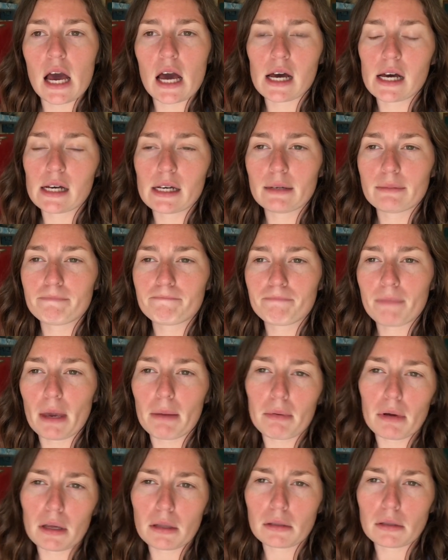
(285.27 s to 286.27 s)
But other than
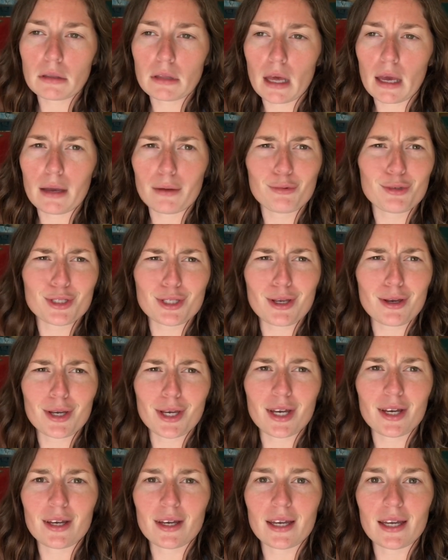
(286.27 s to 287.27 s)
that, it was all
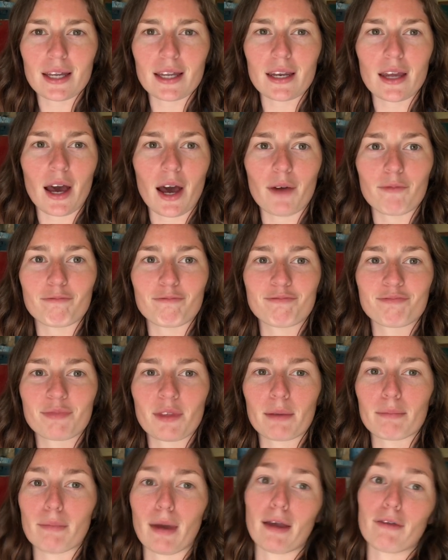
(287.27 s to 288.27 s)
good.
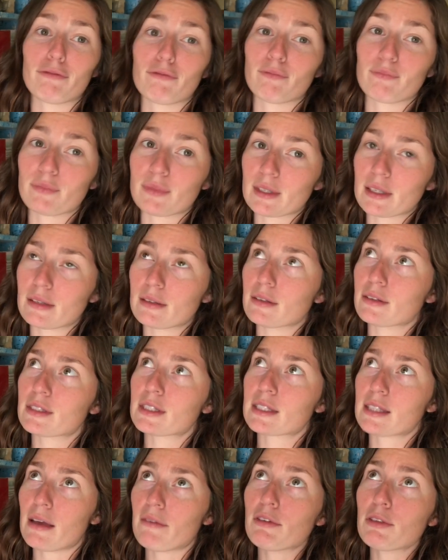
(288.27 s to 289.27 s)
My
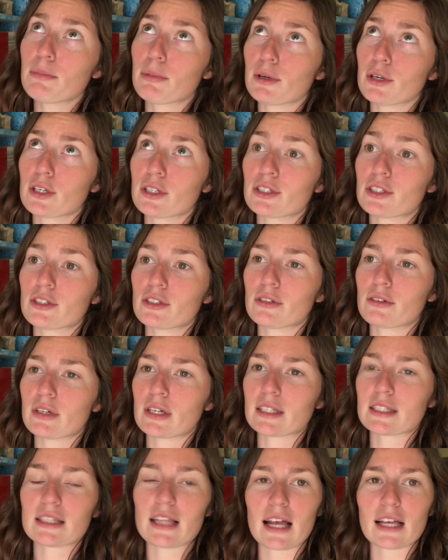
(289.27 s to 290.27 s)
7th period
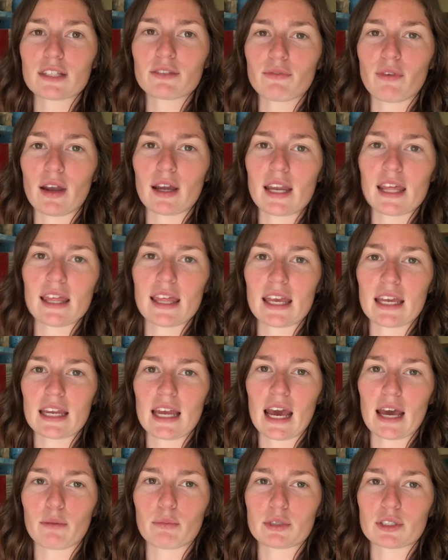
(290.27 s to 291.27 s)
students last Friday, they
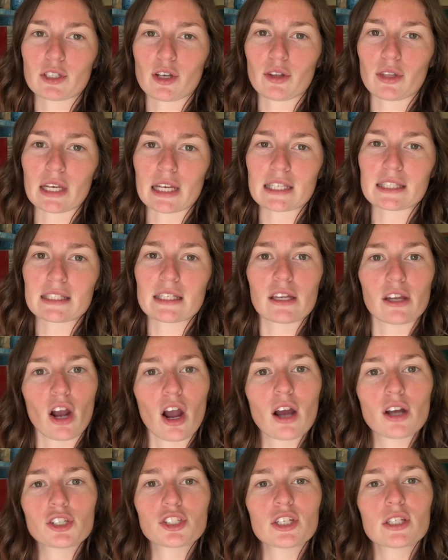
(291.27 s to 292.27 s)
had what's called like a senior
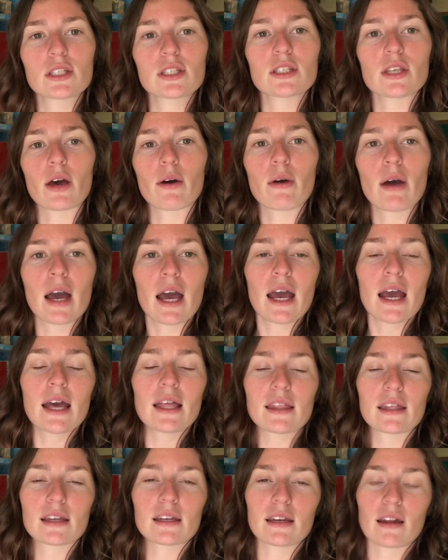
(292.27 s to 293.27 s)
auction, so
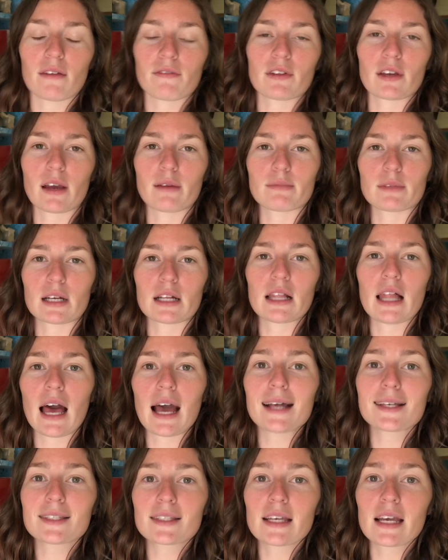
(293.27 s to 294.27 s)
they didn't have to come to
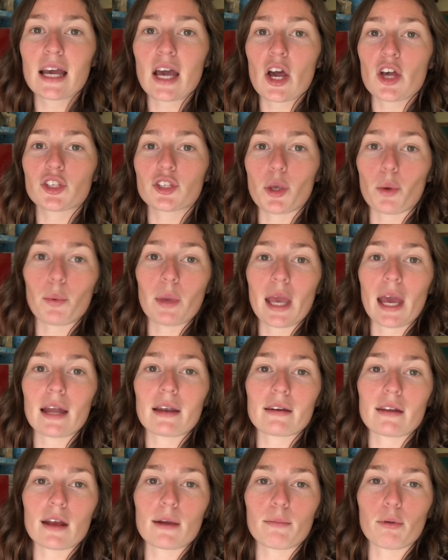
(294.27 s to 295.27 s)
class. So we
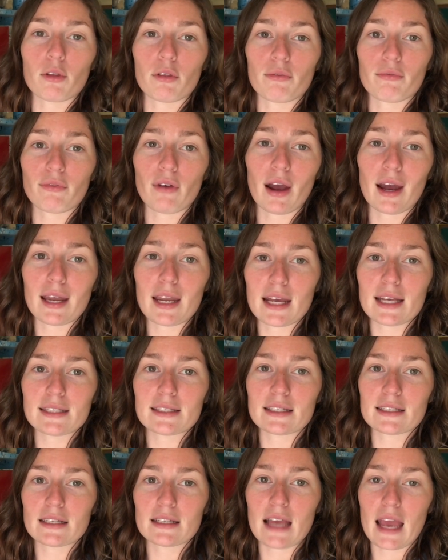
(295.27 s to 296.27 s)
had to take both
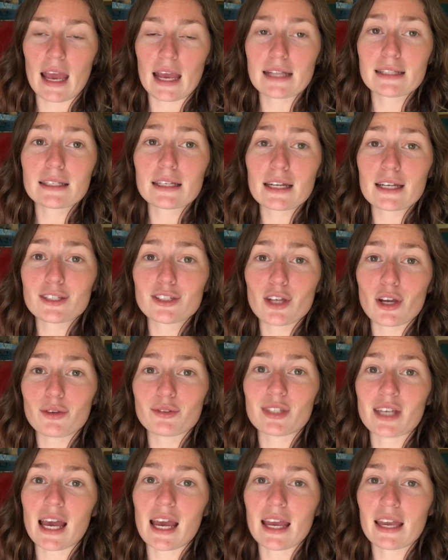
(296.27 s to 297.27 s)
Friday's and today's
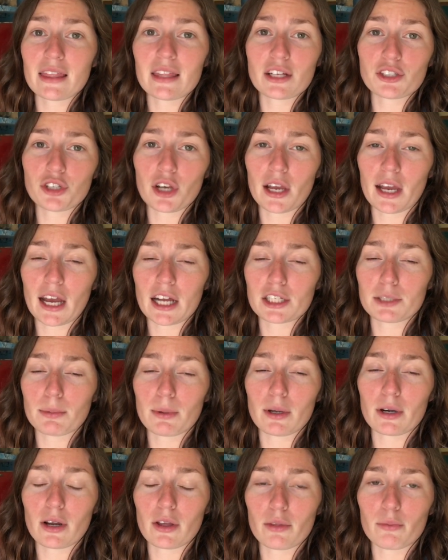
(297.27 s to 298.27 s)
notes and like try and catch
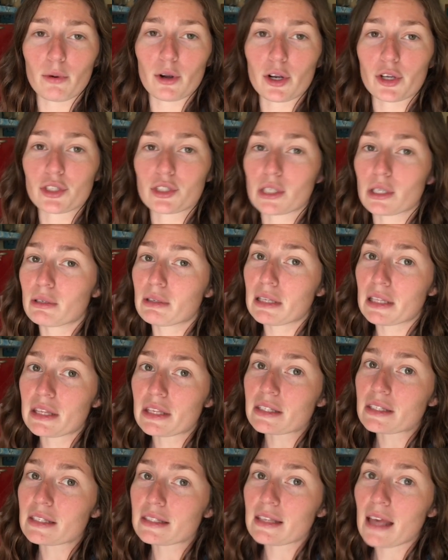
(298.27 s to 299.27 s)
up on all the work. So
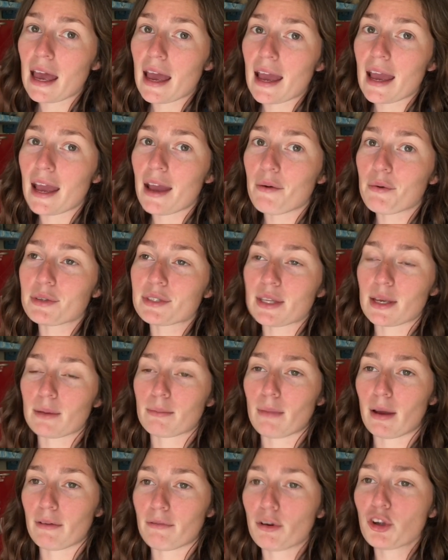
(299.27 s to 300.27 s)
needless to say, it was
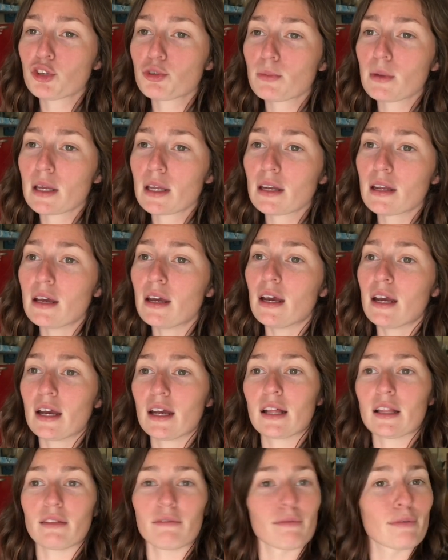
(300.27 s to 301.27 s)
like my freshman,
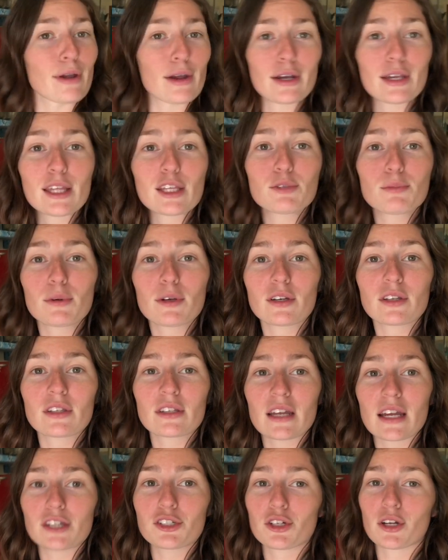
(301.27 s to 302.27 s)
the very last period of
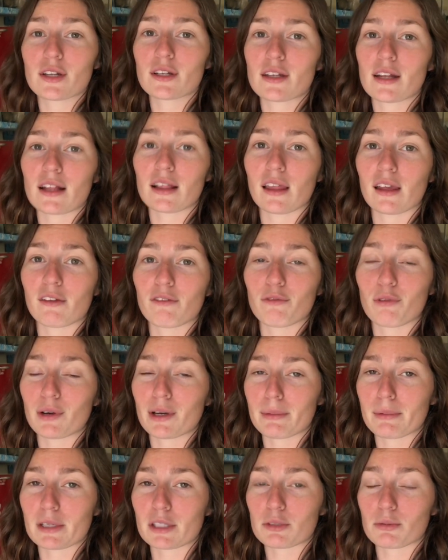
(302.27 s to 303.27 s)
the day, trying to take like
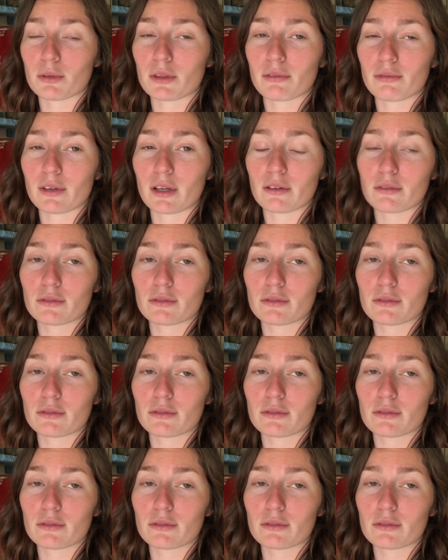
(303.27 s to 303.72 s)
40 minutes worth of